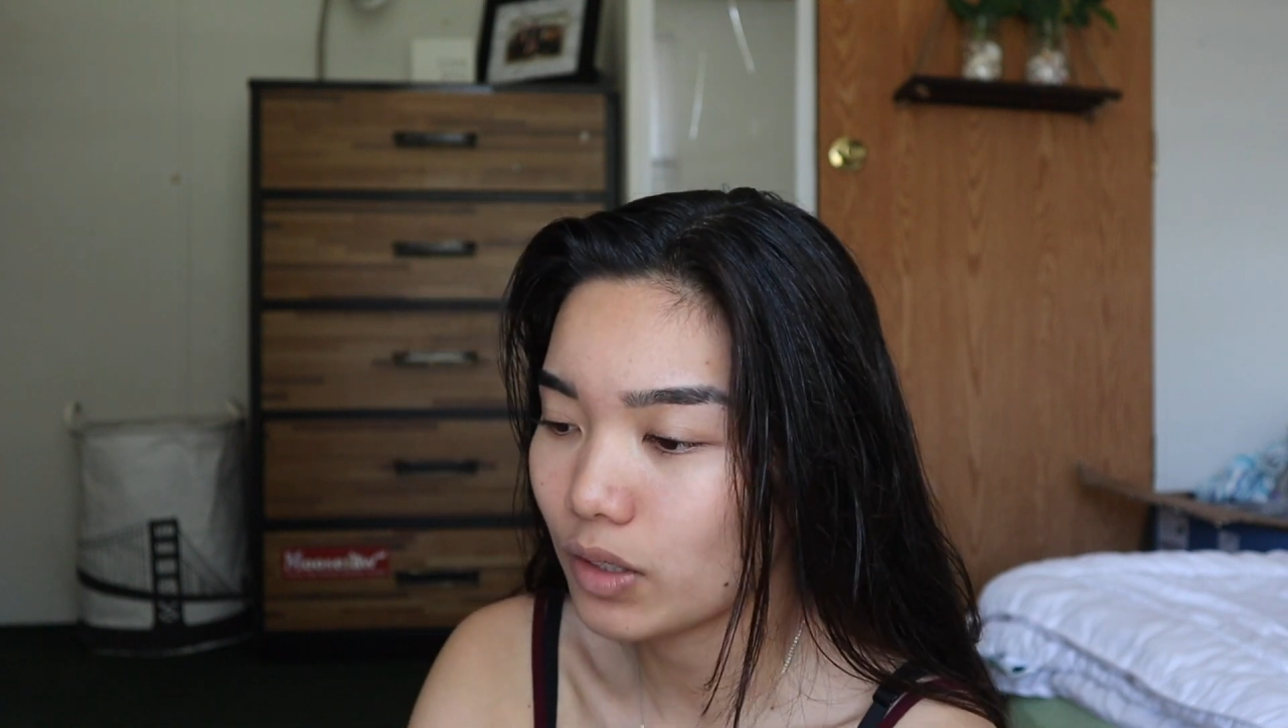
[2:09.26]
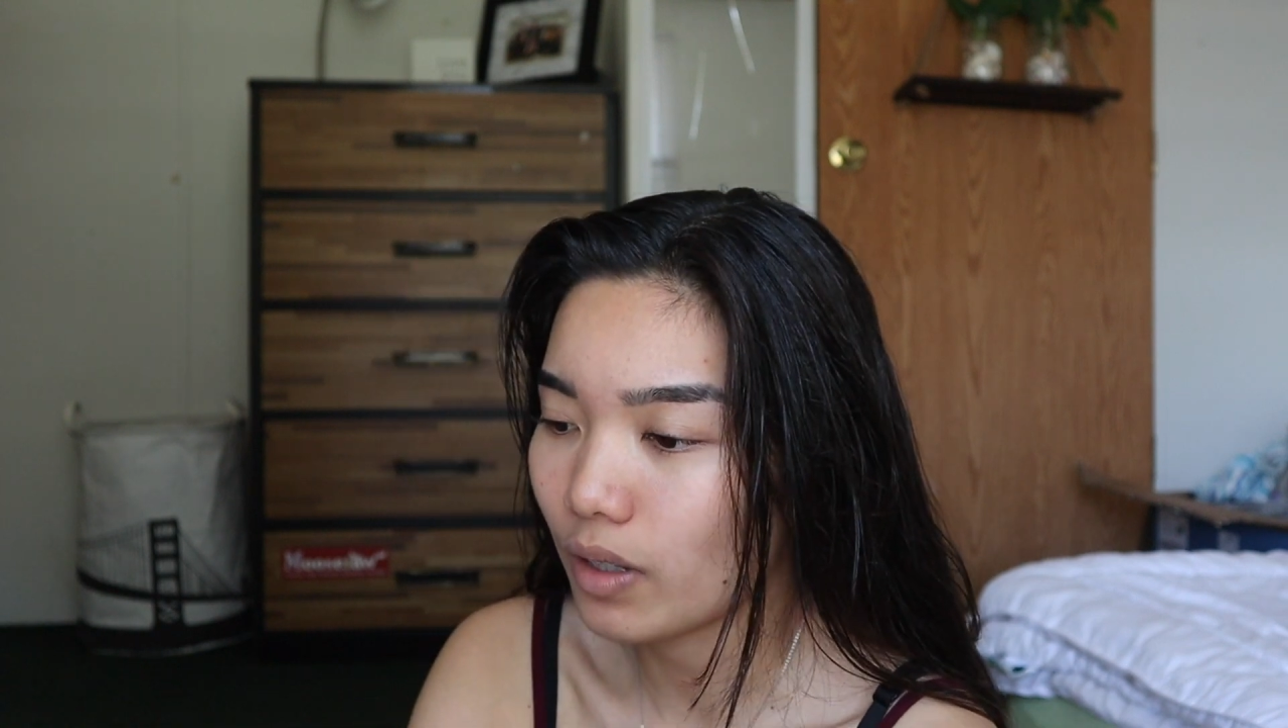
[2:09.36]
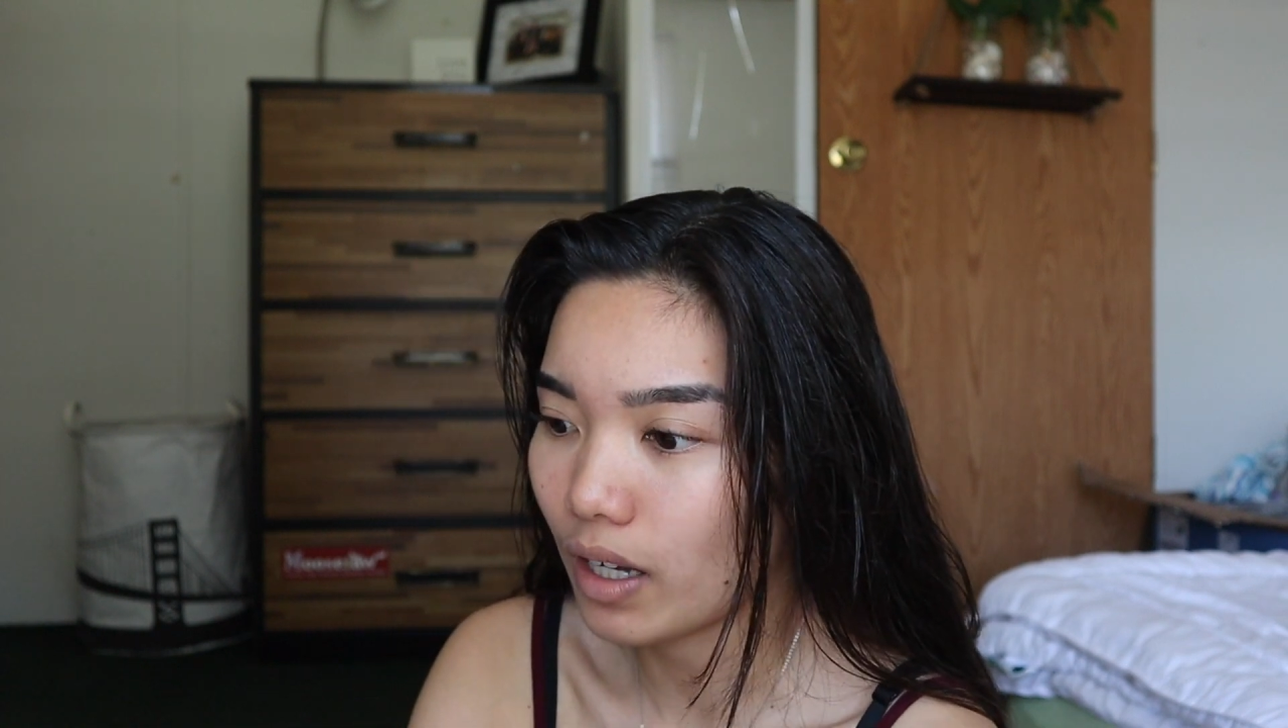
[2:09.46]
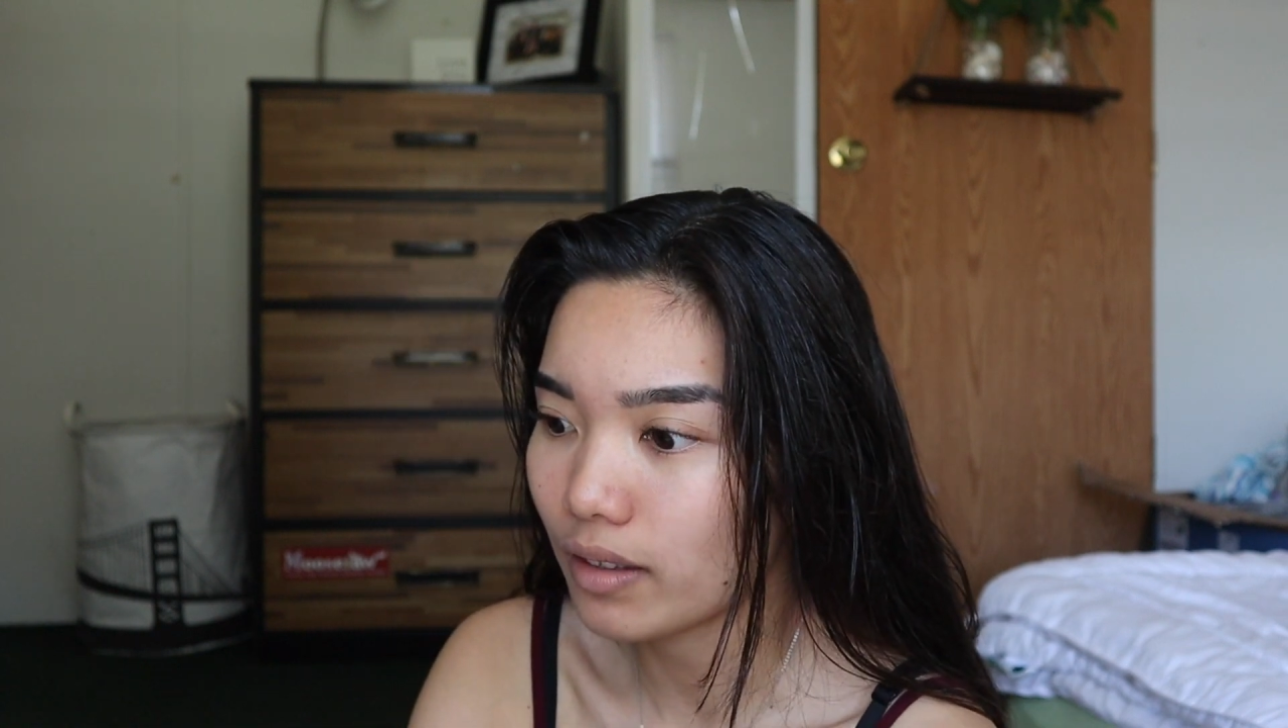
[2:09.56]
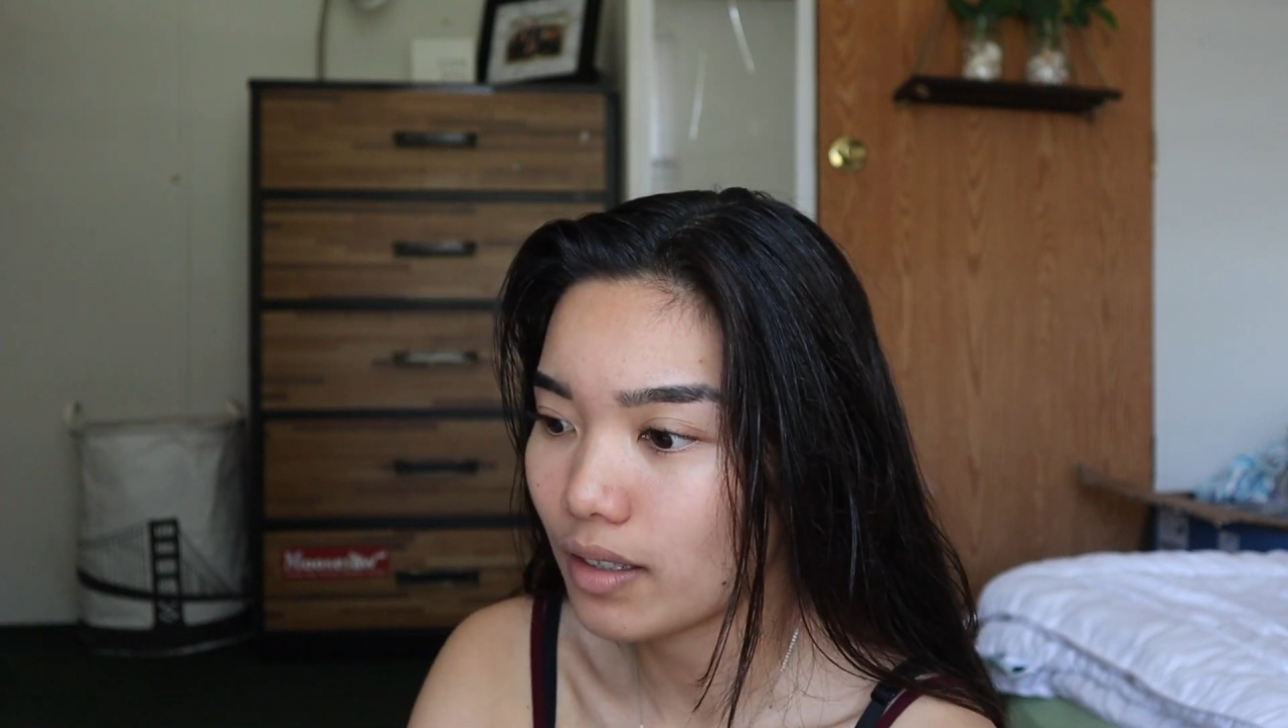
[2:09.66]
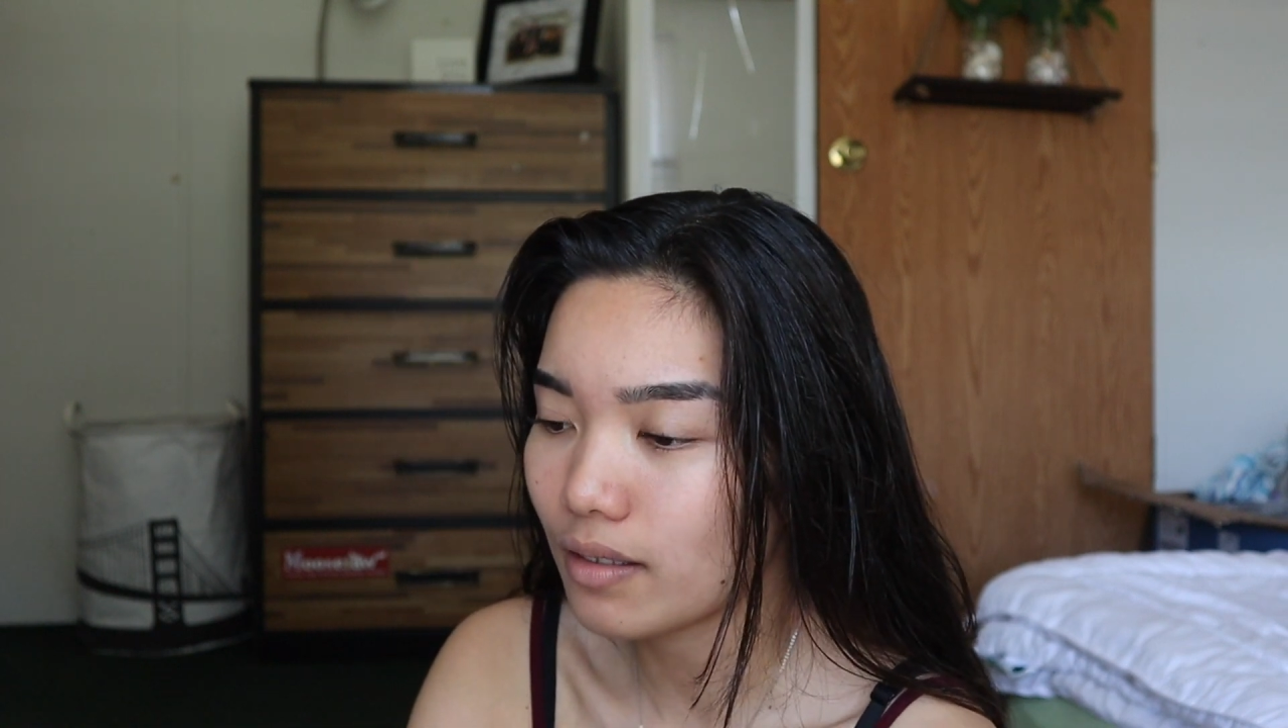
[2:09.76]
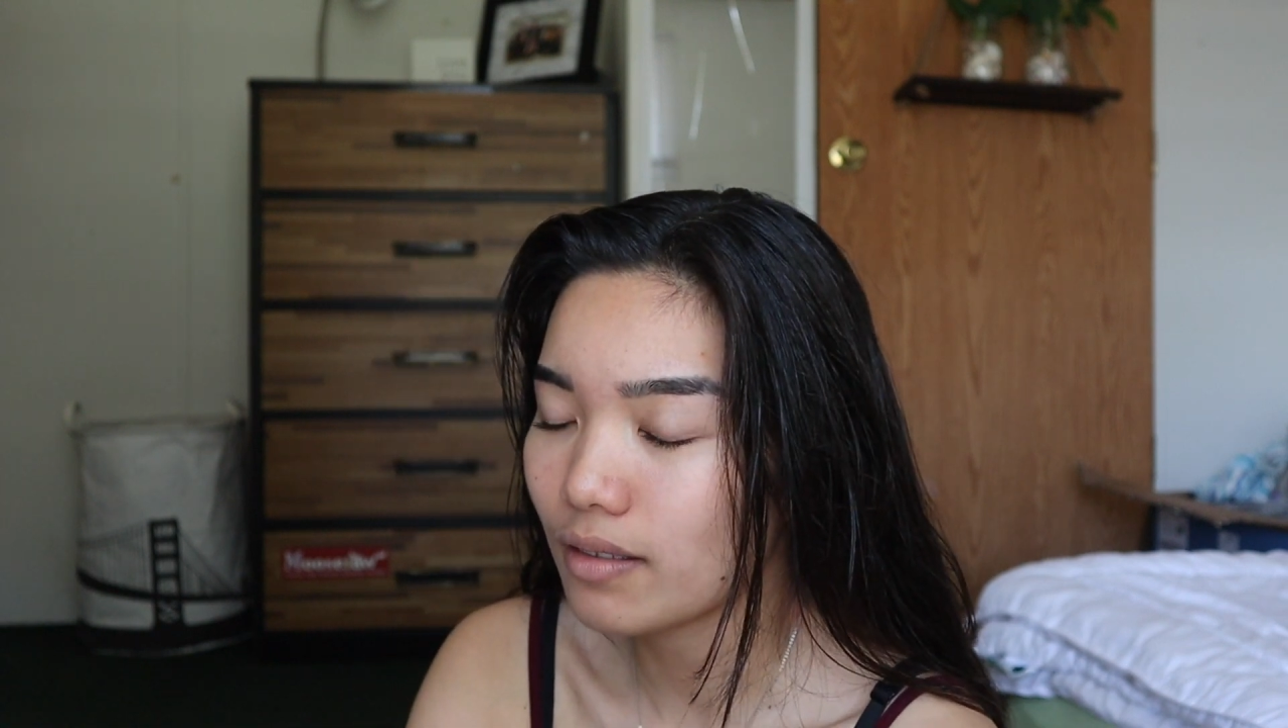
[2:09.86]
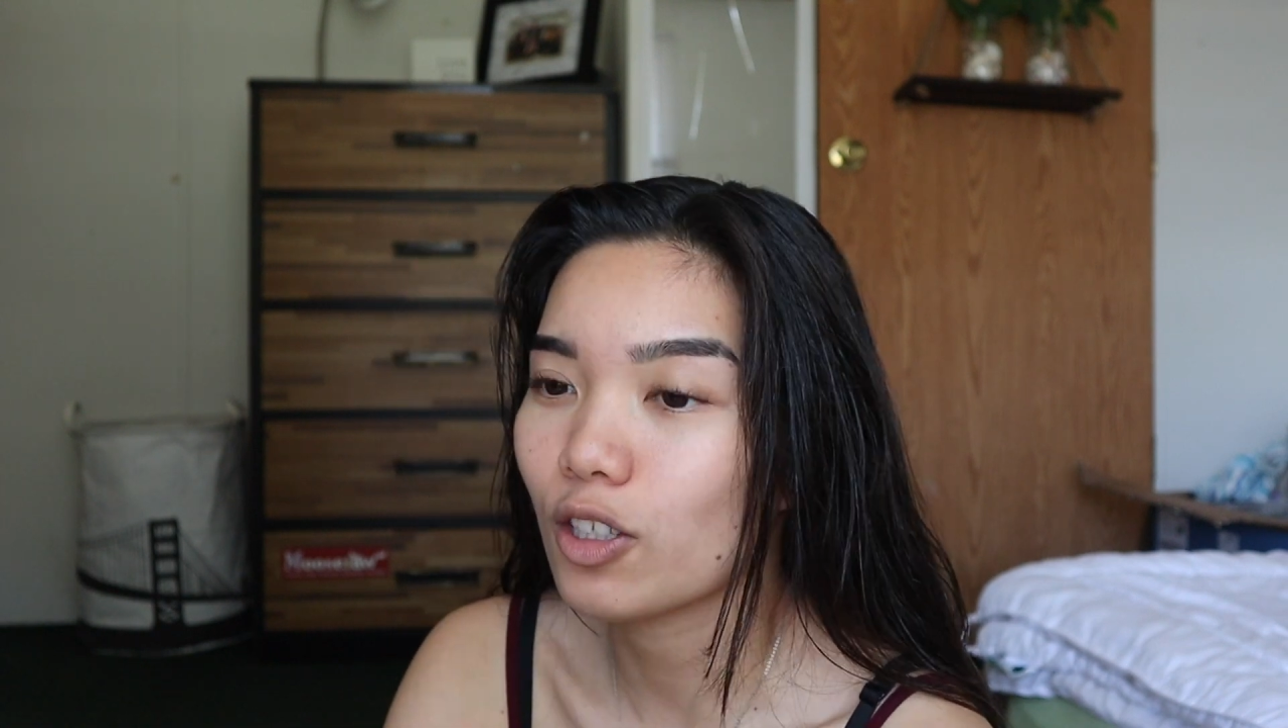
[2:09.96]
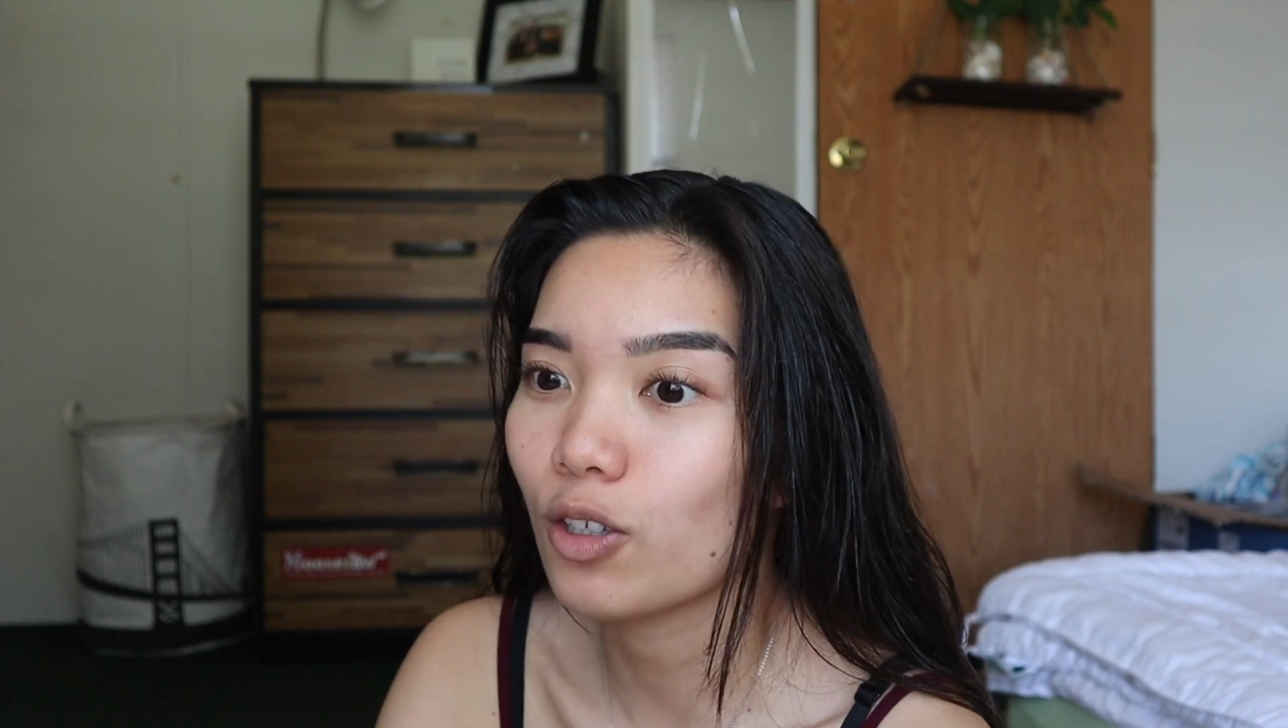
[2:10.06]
You got this.